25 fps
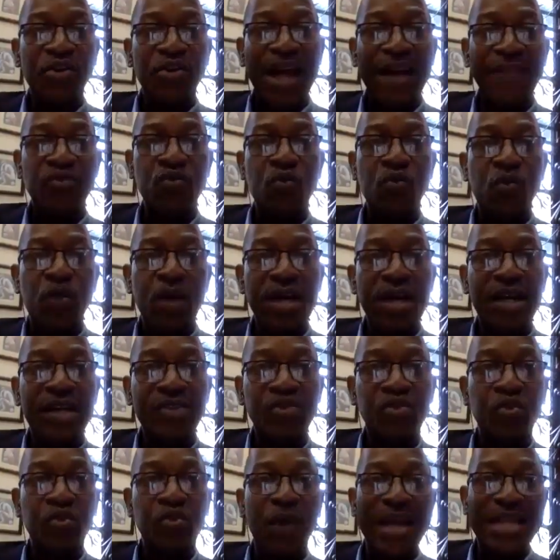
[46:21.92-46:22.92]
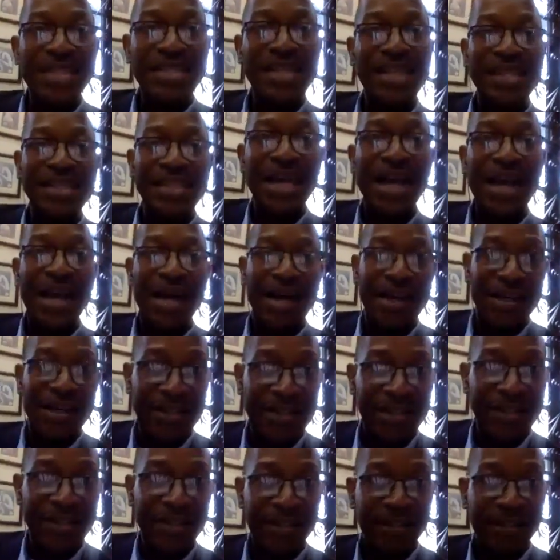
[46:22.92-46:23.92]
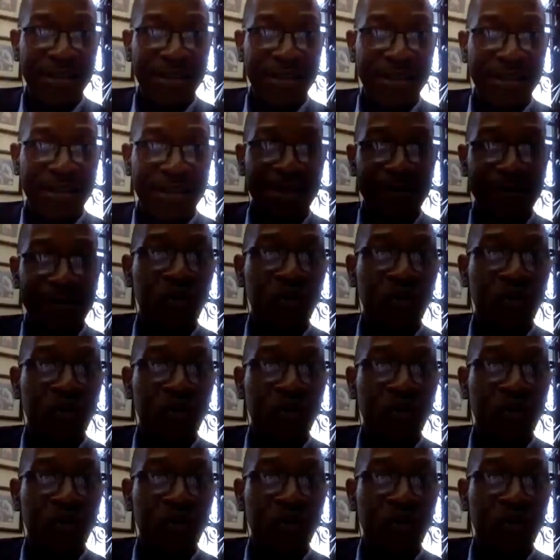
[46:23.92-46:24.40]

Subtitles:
You're going to have to work twice as hard